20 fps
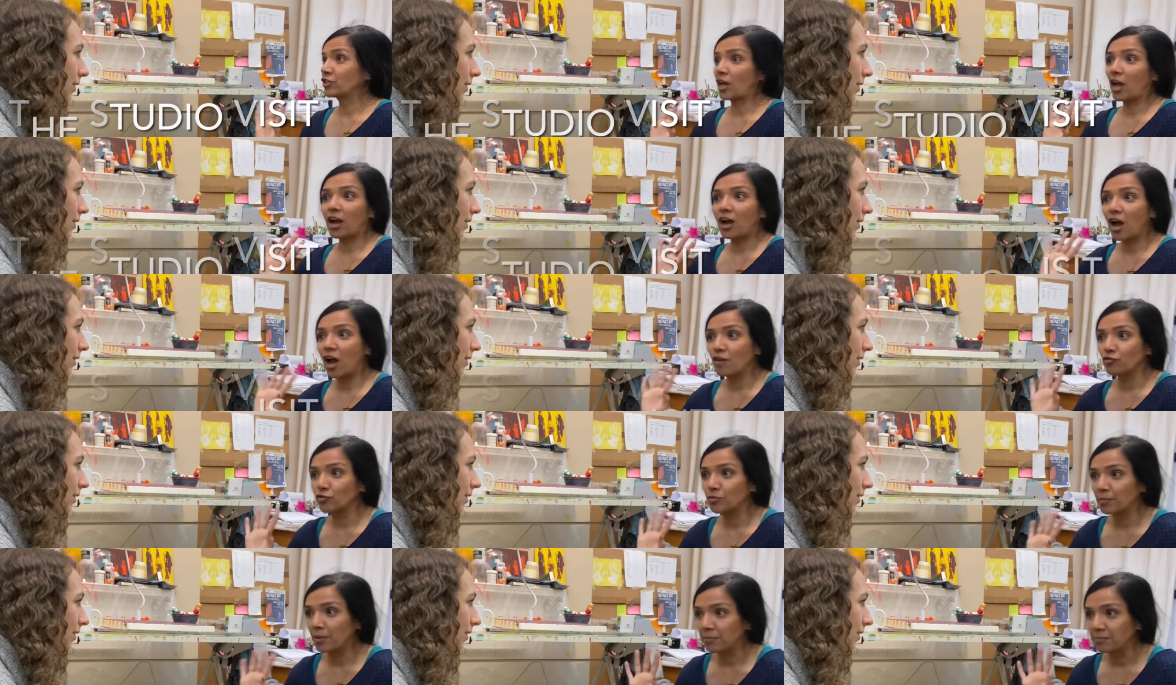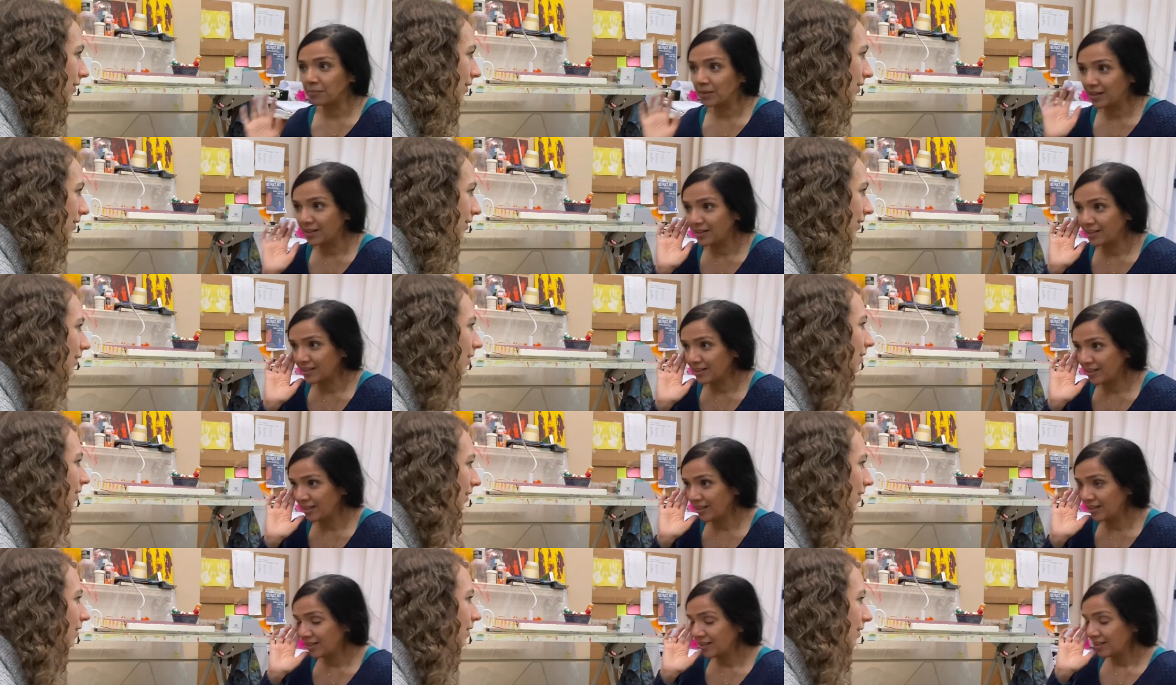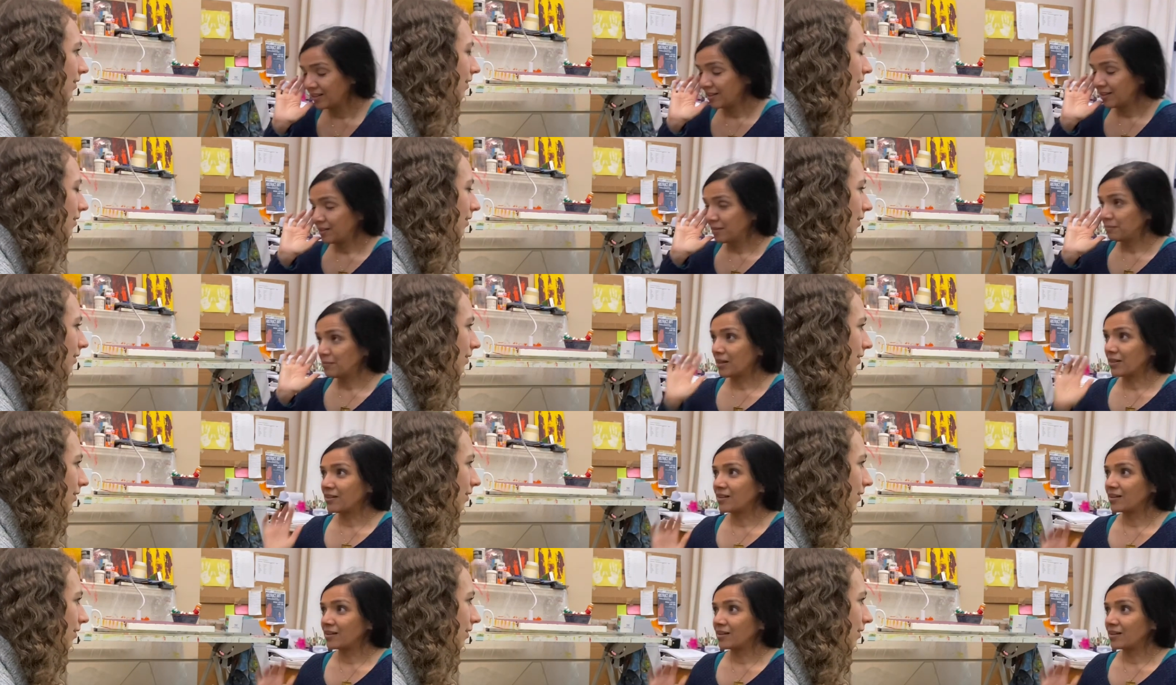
Speaker 1: are, I can't remember. But